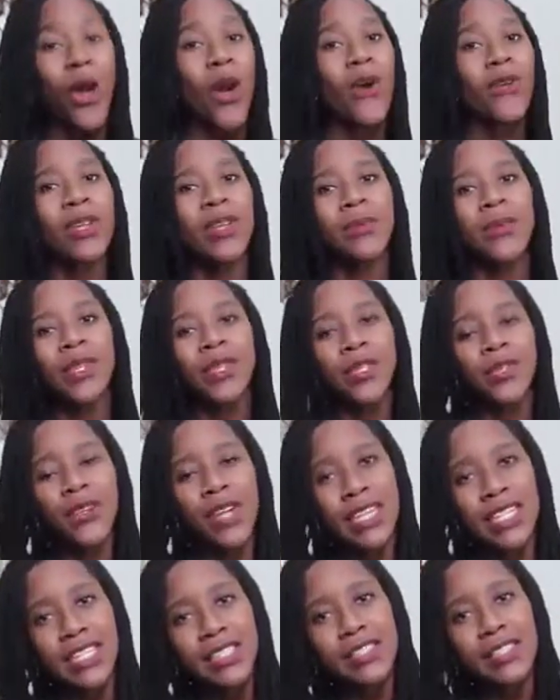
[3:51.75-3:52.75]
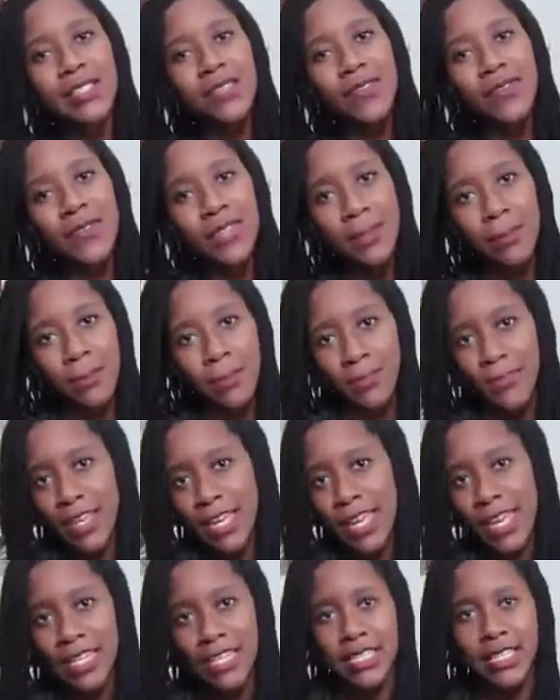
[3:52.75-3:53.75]
Only with the greatest of
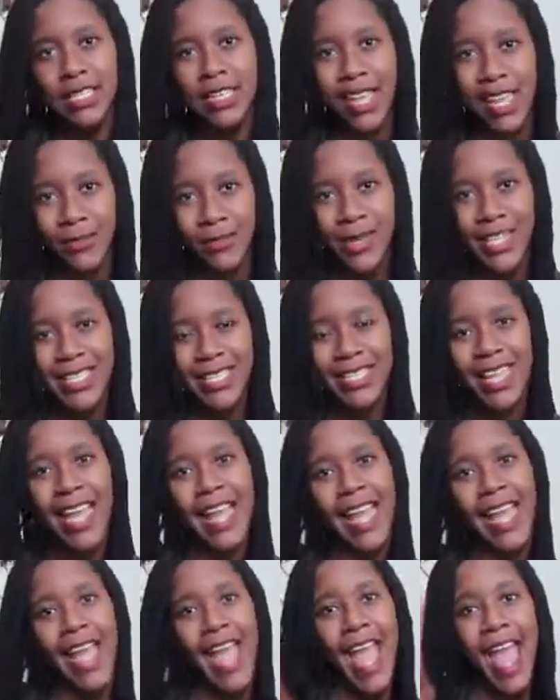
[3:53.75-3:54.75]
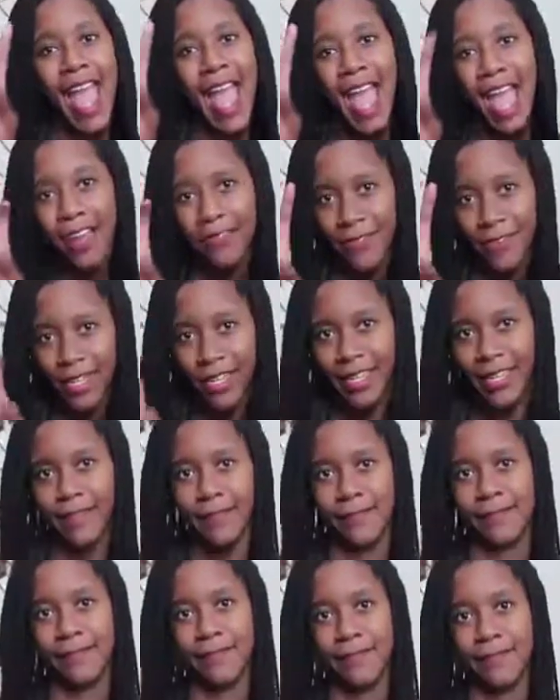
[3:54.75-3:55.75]
simplification can we say, Africa."
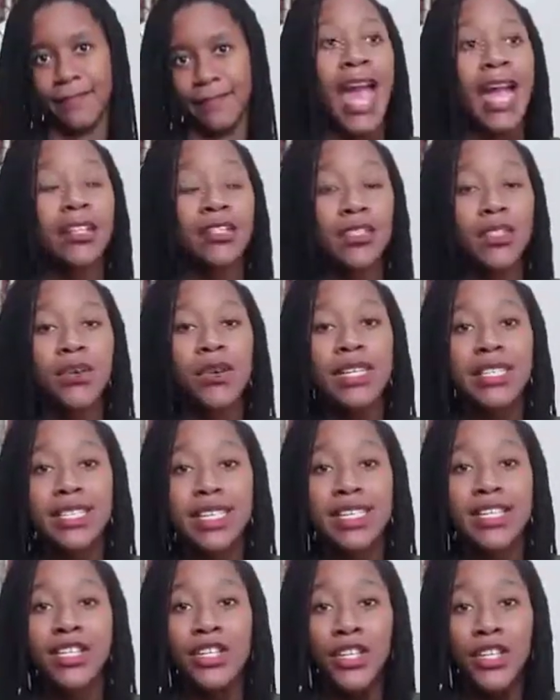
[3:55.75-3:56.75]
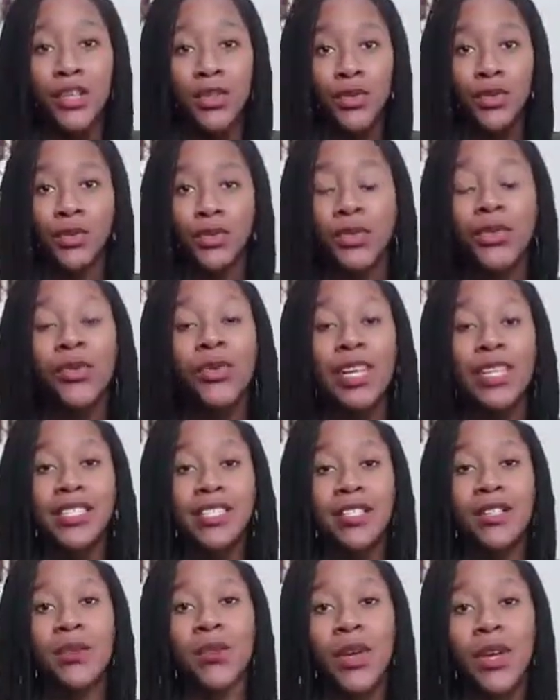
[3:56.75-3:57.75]
And so I say to you, the
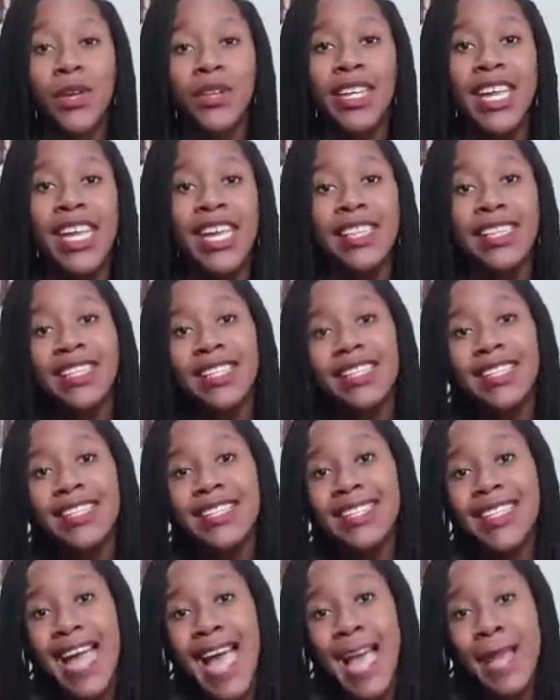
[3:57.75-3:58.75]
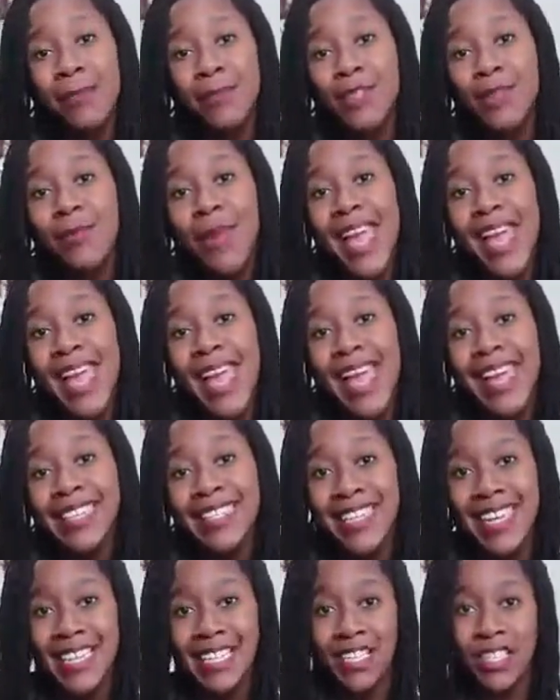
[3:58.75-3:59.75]
rest of the world, that it is time to pay
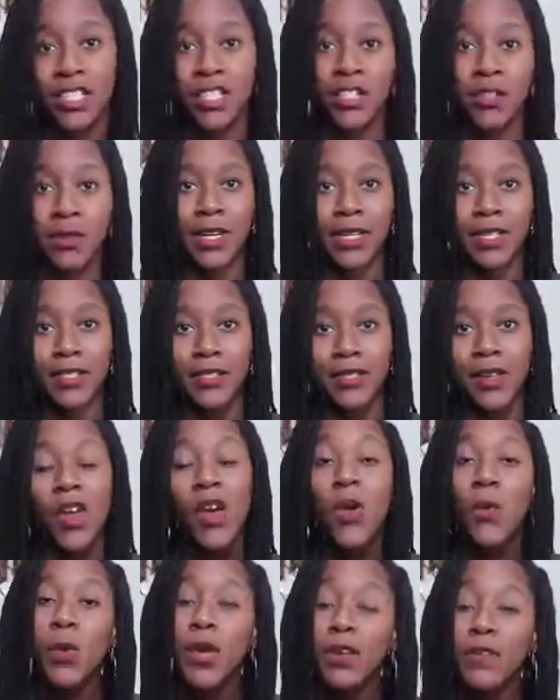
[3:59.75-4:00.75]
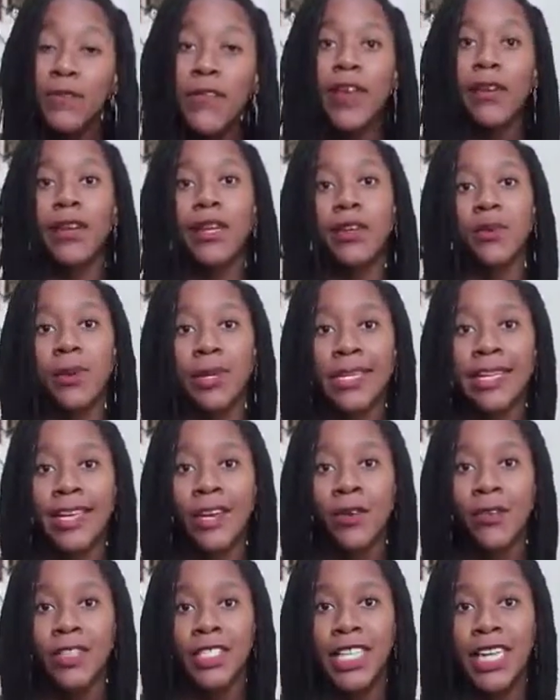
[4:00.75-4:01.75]
attention us. We are very quickly
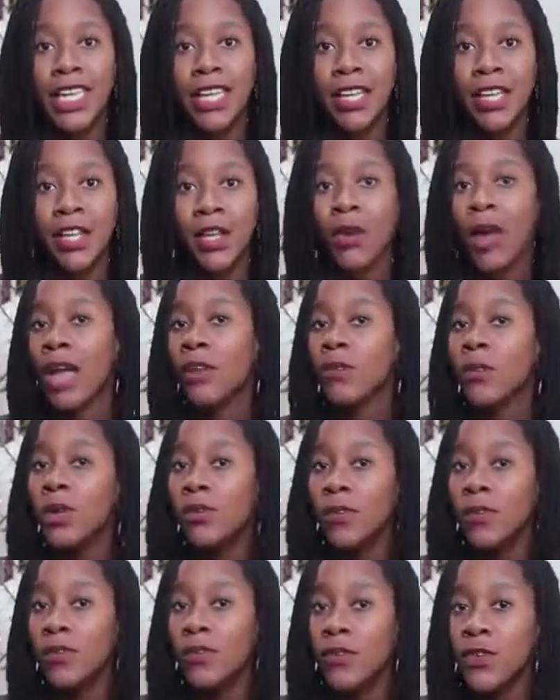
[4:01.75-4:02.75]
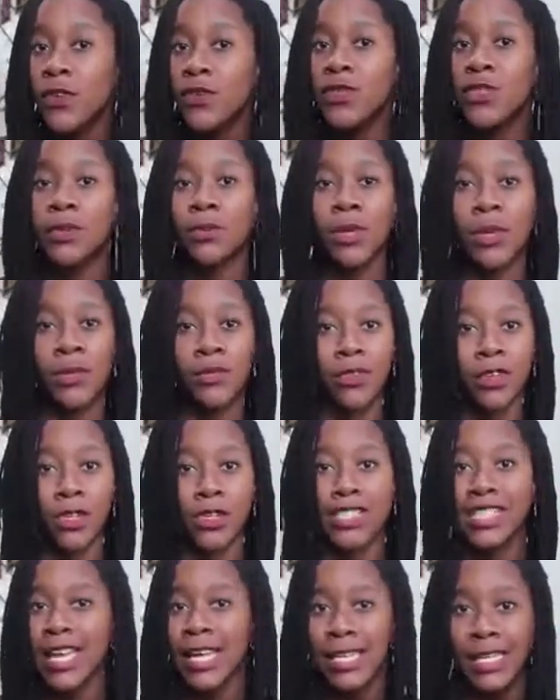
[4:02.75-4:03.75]
overtaking you and we refuse to be
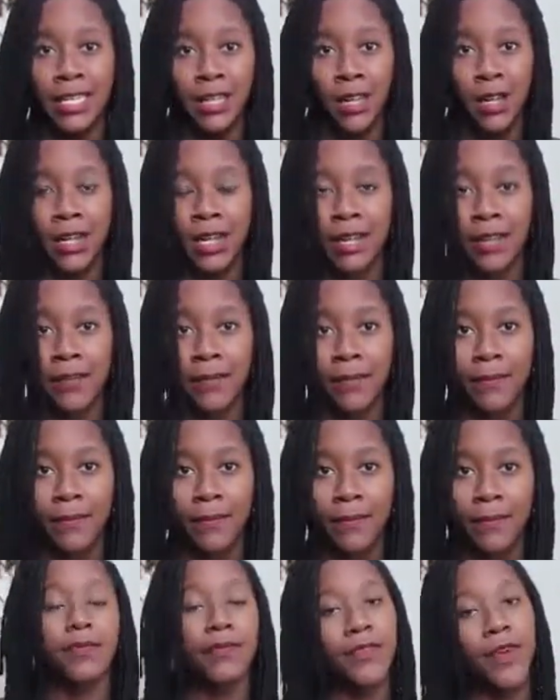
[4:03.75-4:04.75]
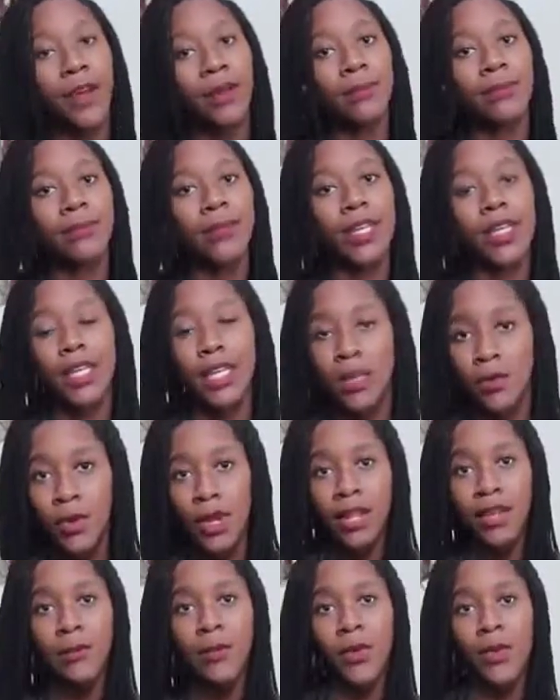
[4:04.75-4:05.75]
overlooked any longer. From
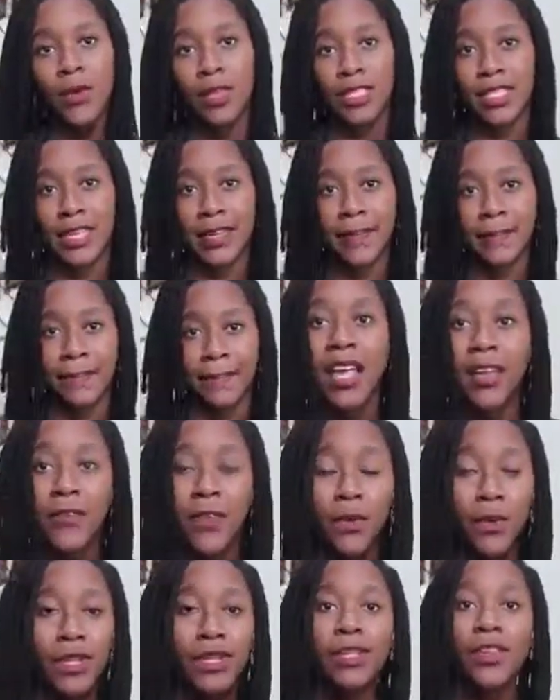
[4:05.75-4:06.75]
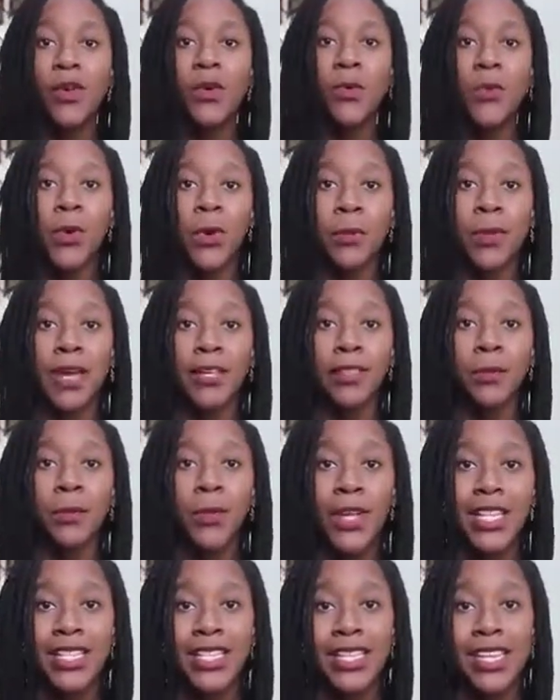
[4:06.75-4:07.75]
Iwani Mawacha. If you want to know more about the
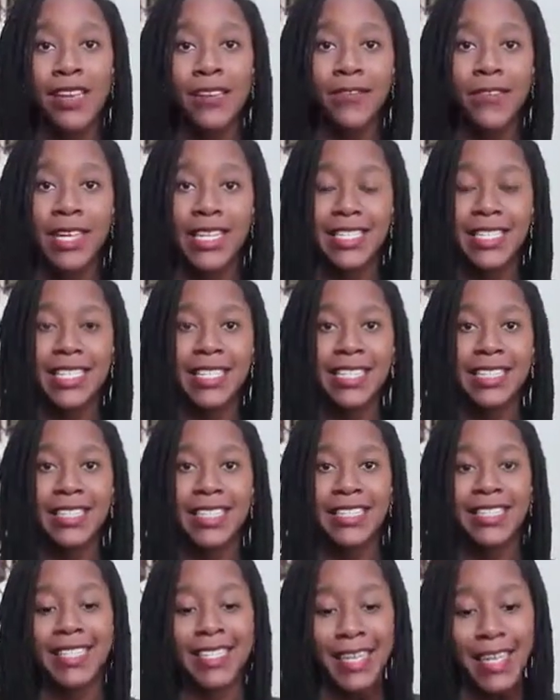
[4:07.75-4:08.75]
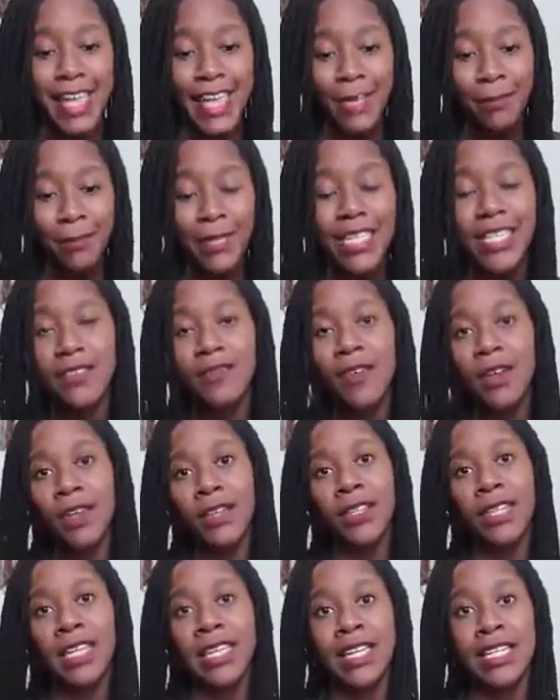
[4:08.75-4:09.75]
points that I've raised in this letter, please
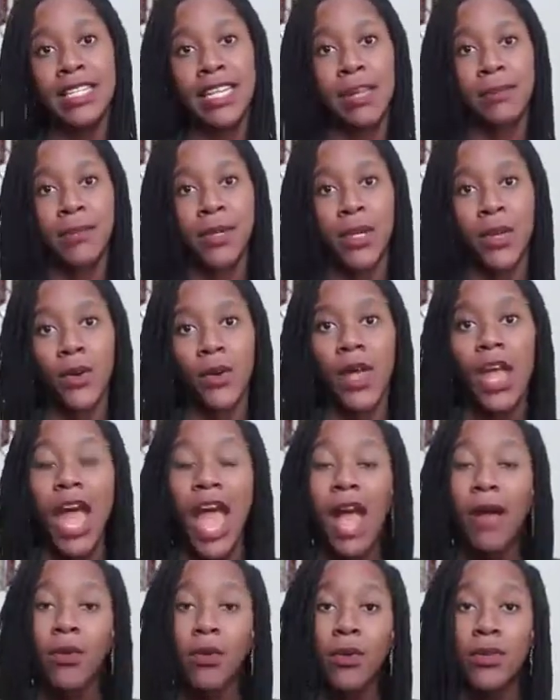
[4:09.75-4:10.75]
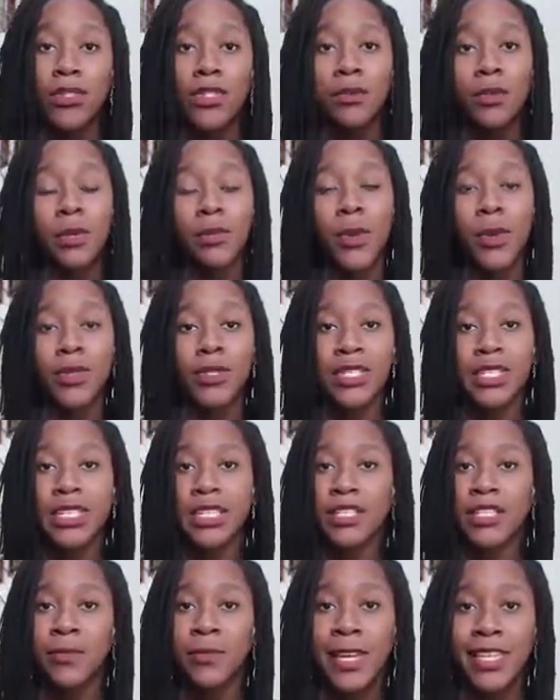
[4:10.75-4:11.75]
follow the link down below. I will also be posting
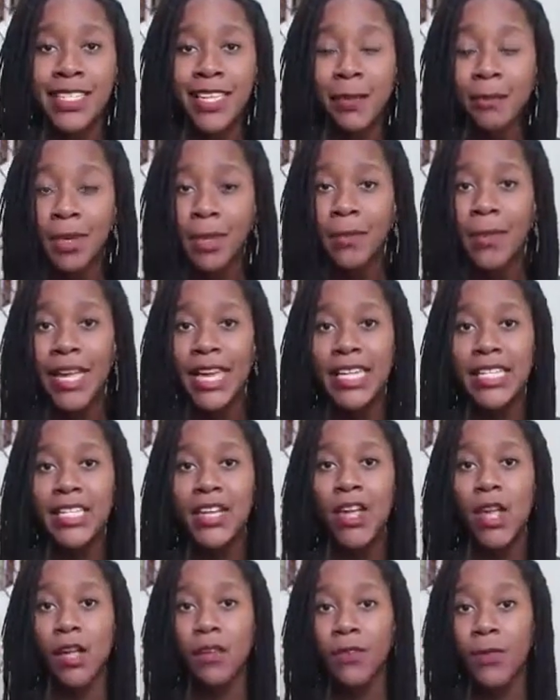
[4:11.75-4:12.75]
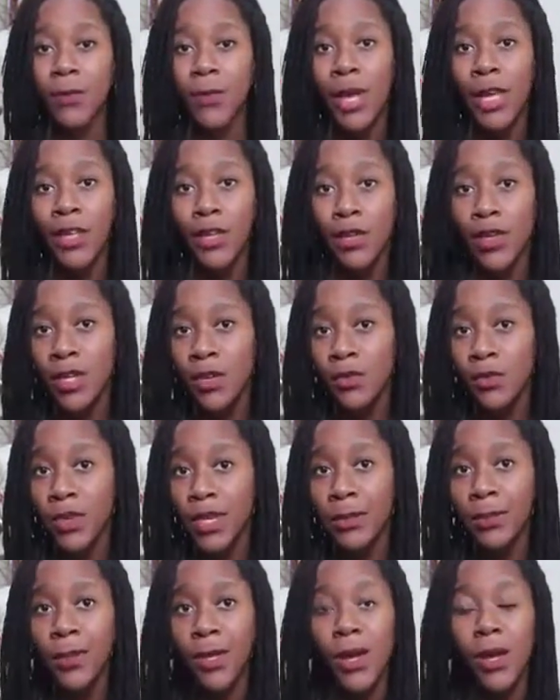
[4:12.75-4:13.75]
it to my Tumblr page from where you can
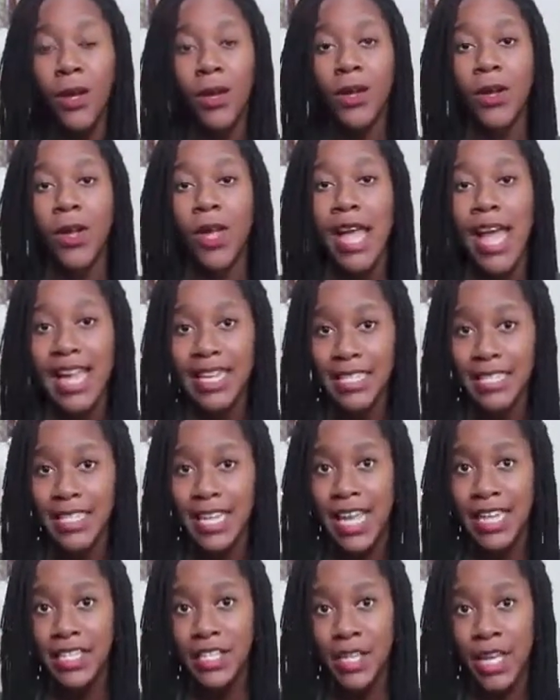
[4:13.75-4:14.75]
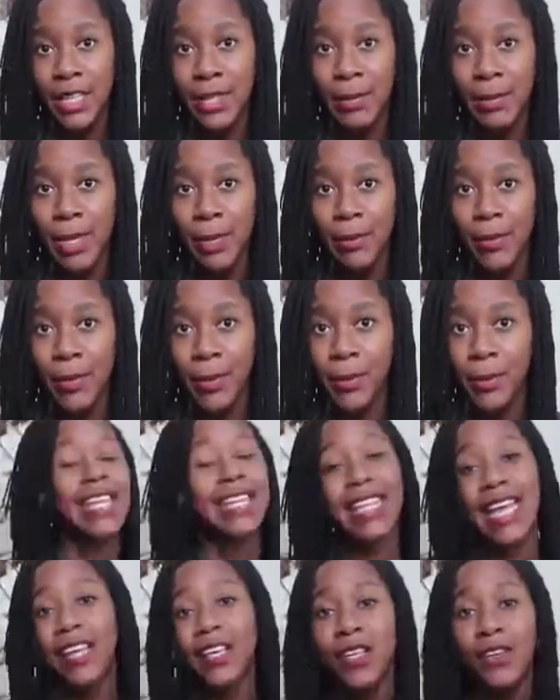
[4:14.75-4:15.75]
reblog and share to other people.
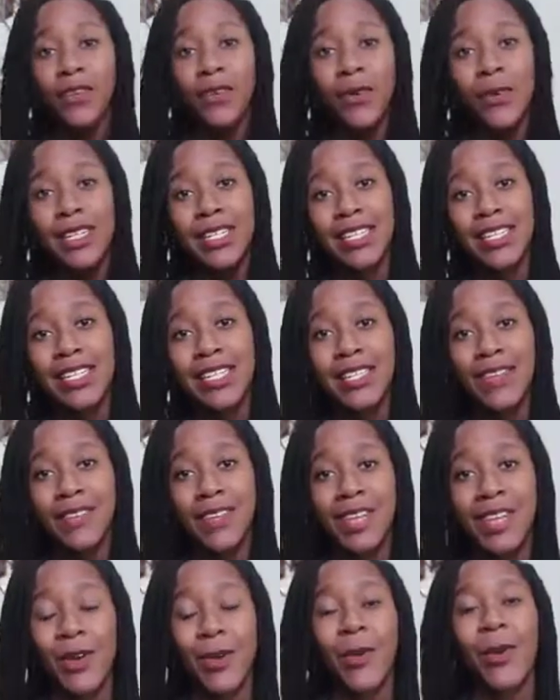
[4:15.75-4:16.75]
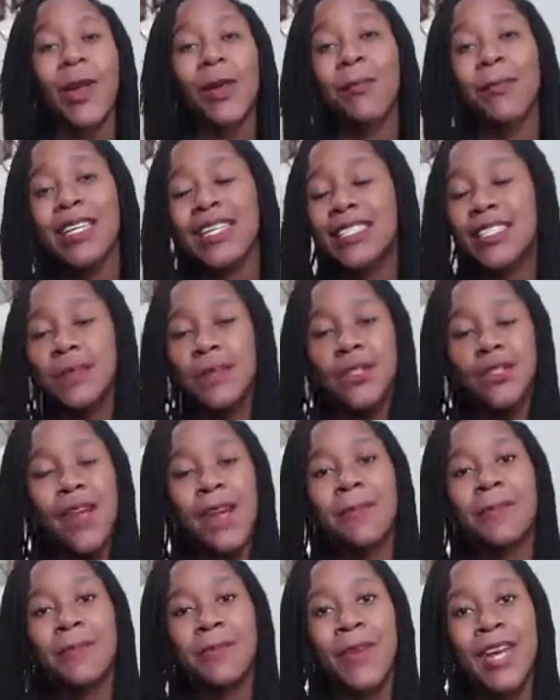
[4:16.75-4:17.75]
Thank you for watching this video. Please
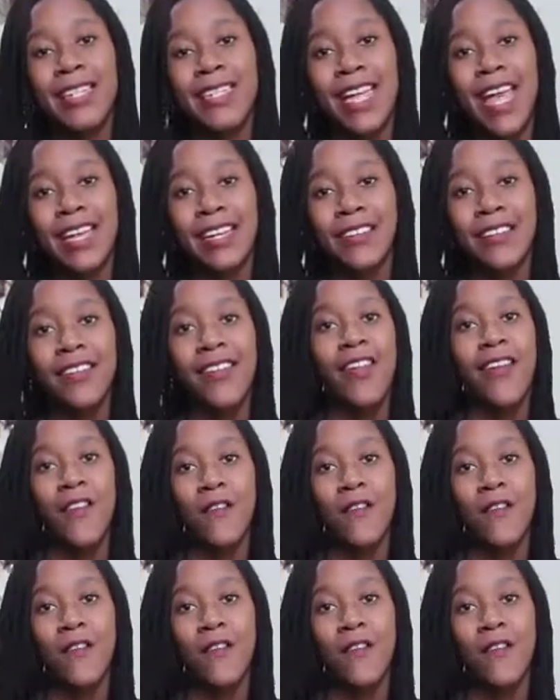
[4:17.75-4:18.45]
subscribe to my channel,